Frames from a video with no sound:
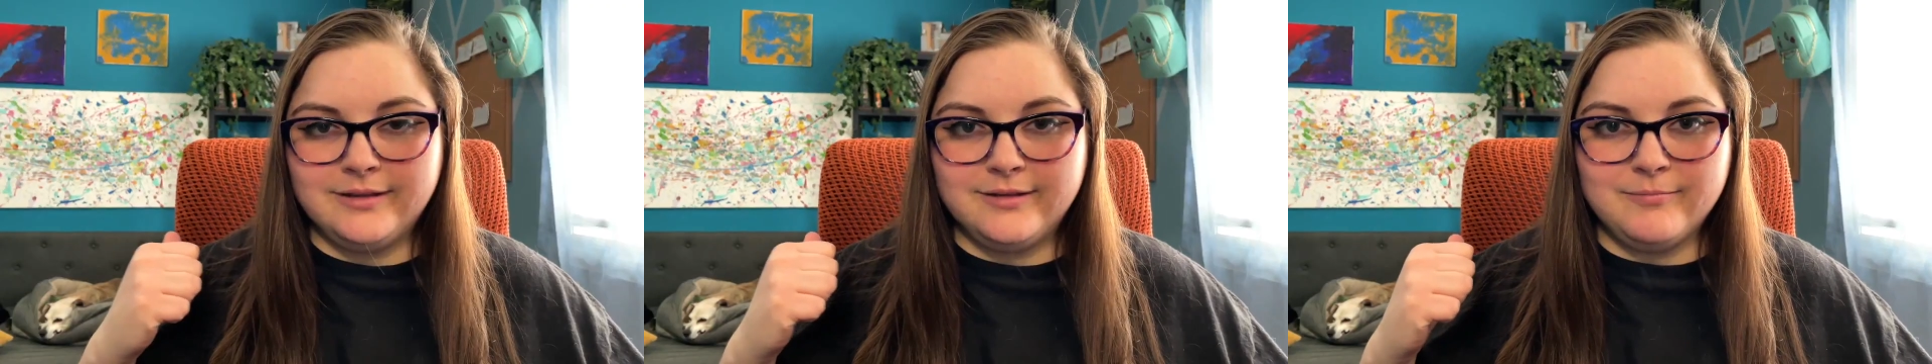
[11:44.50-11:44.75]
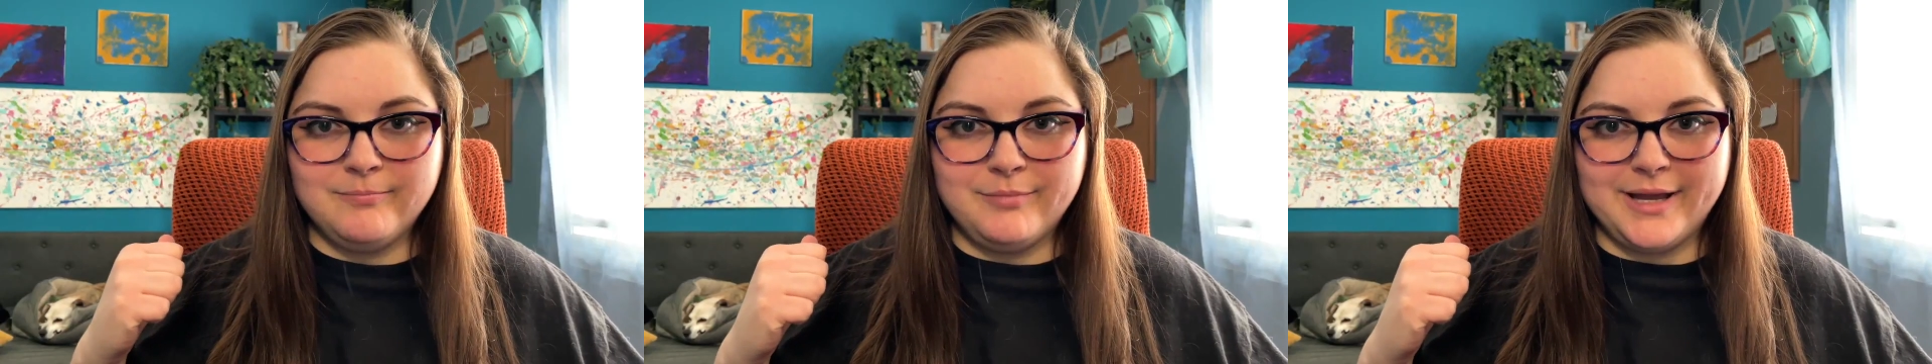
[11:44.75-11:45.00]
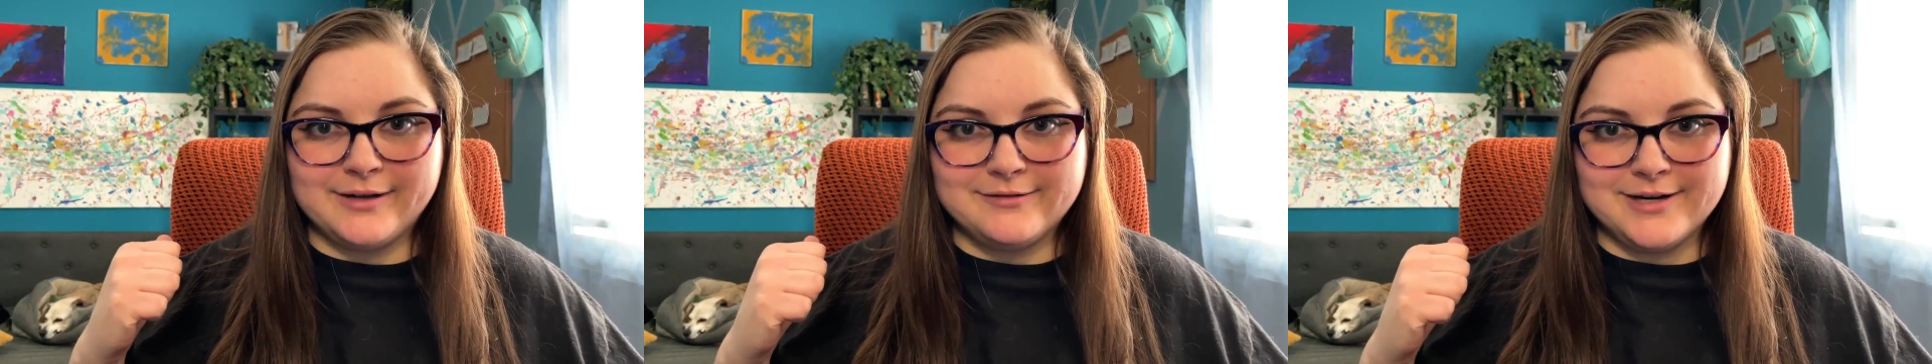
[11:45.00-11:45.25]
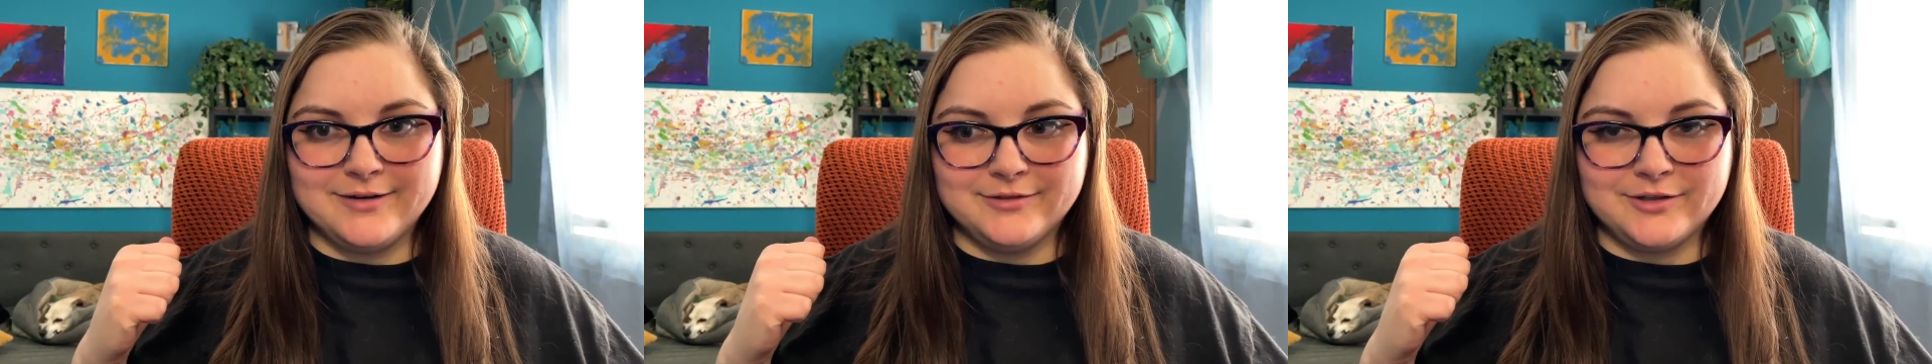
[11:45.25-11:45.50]

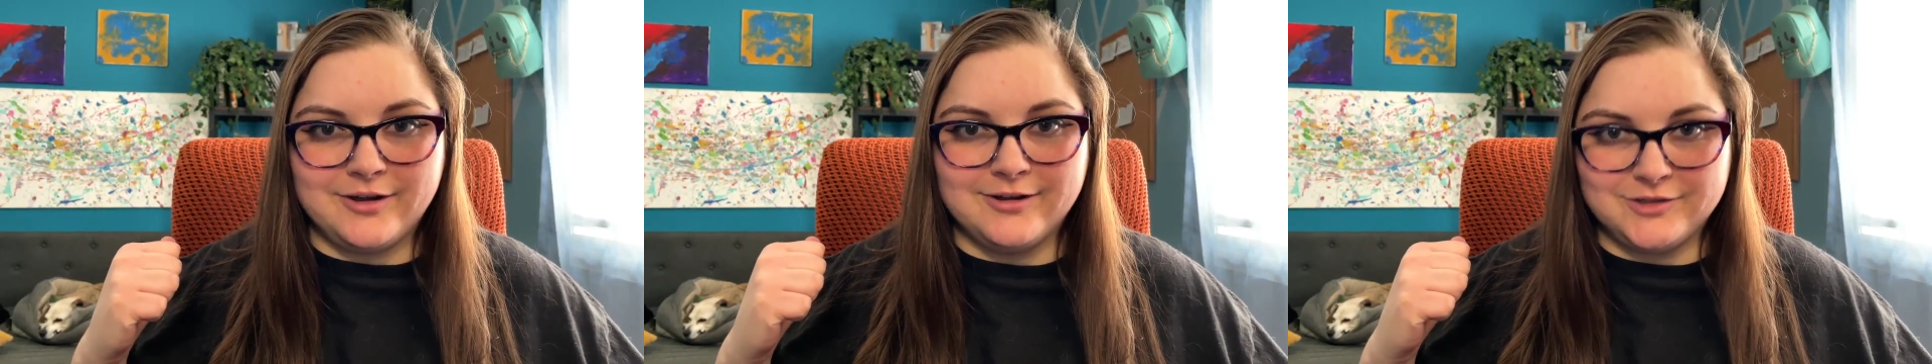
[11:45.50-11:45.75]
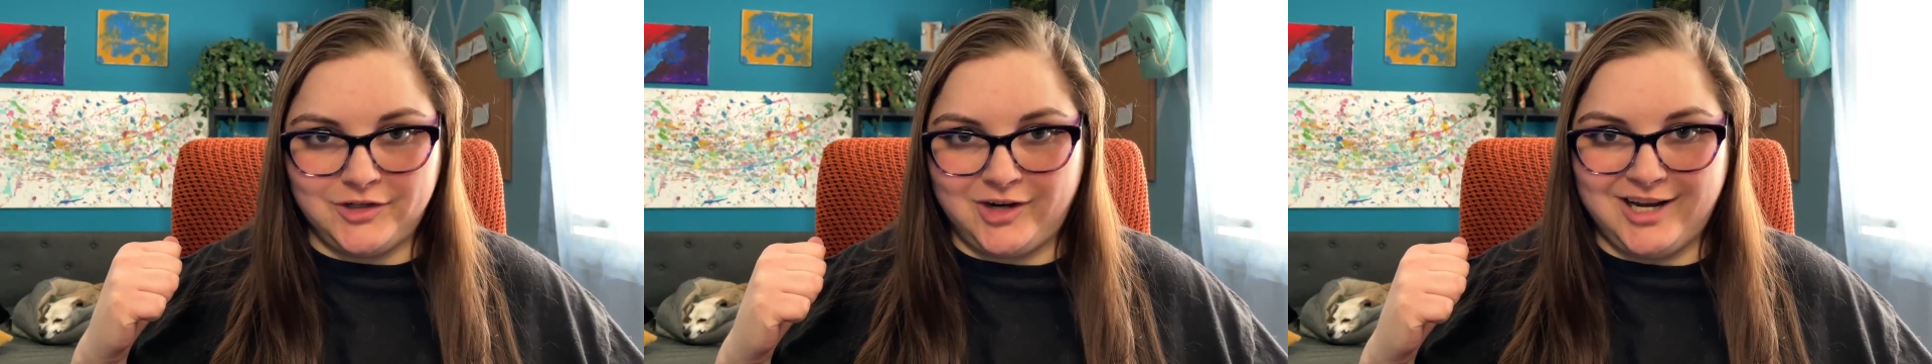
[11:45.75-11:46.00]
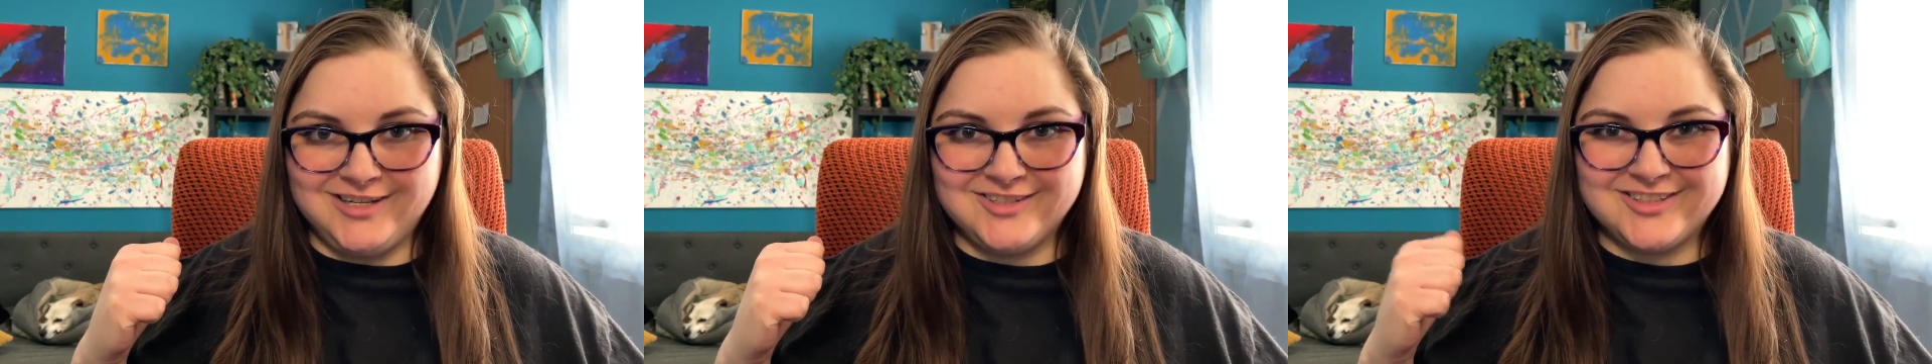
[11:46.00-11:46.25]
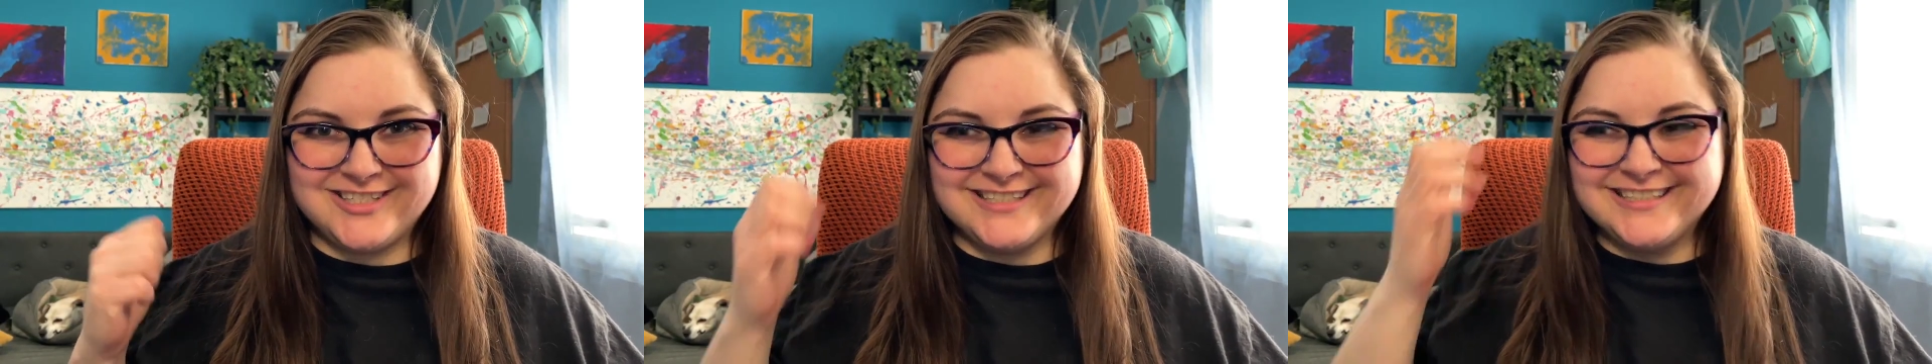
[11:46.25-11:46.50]
Background dog
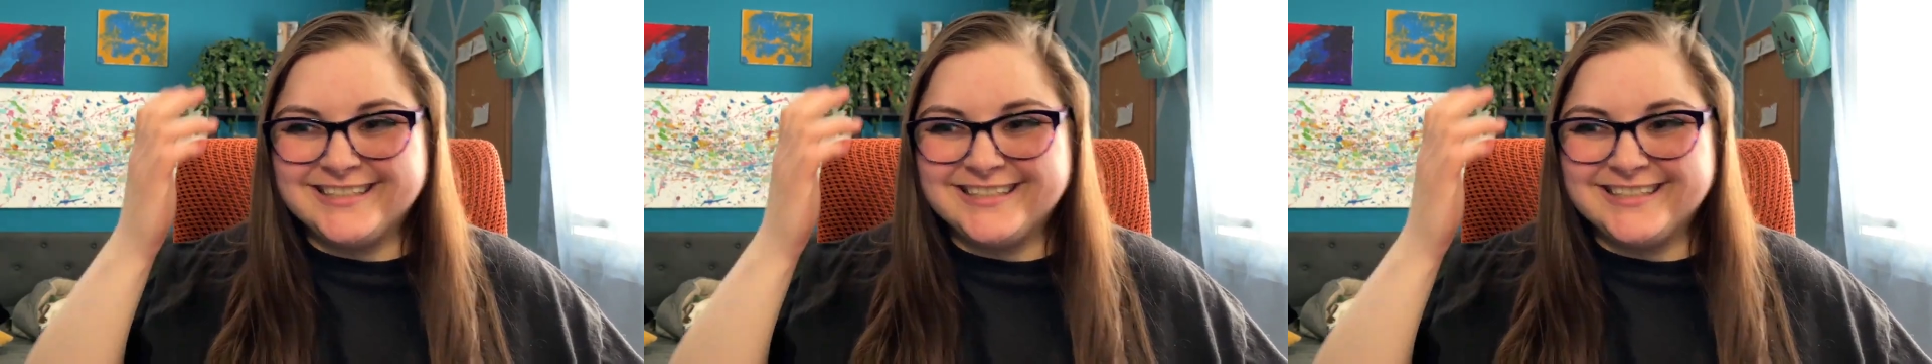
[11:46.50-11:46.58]
change.